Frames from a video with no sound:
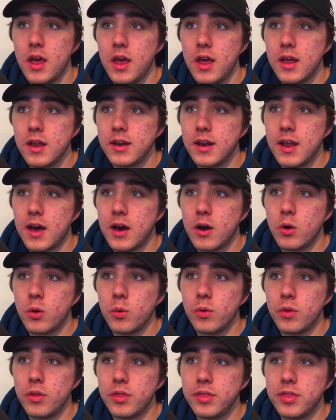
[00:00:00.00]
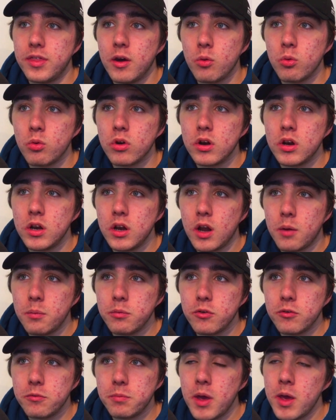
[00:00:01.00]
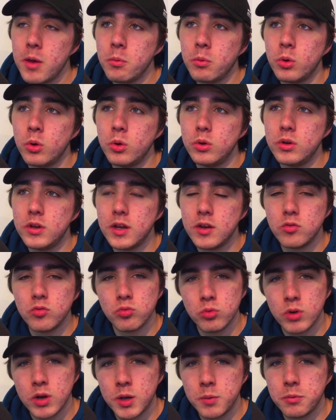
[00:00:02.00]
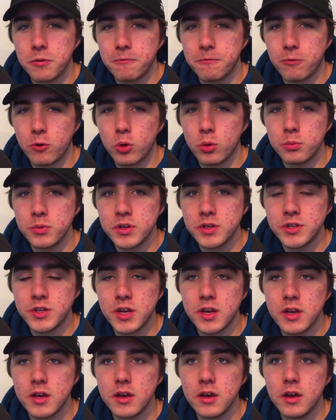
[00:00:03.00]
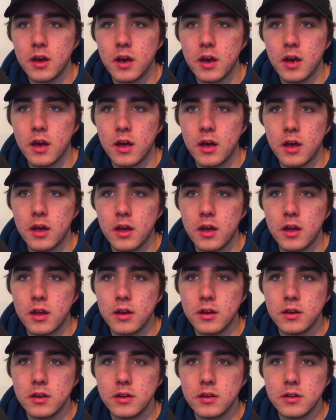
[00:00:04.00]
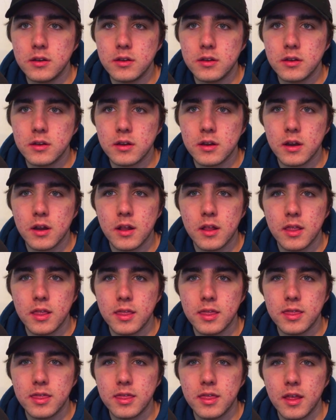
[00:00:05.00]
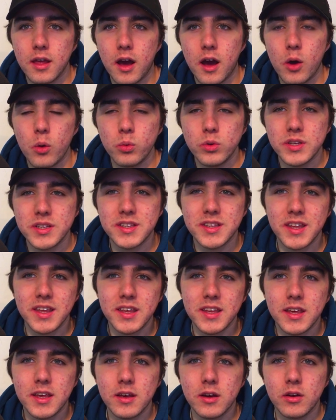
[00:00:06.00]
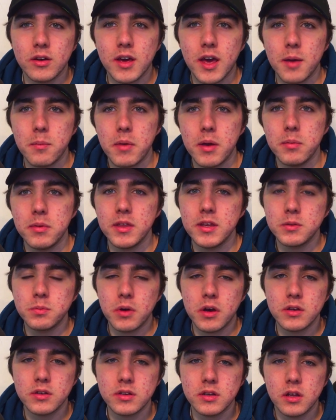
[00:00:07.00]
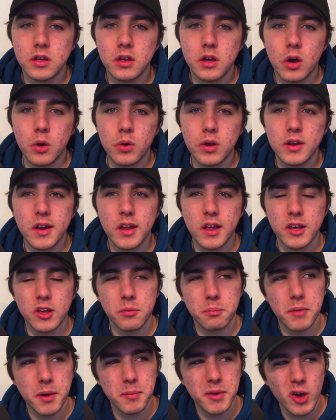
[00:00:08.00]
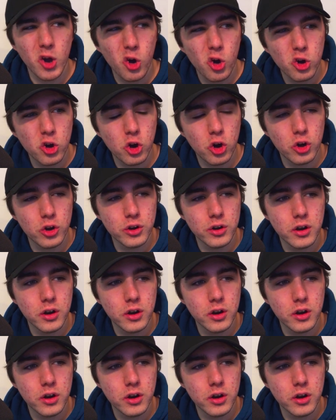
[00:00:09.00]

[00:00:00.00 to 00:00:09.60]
Now, there were a number of people who didn't really perform this year, and I was thinking, okay, maybe this person could go in, like maybe Ocon.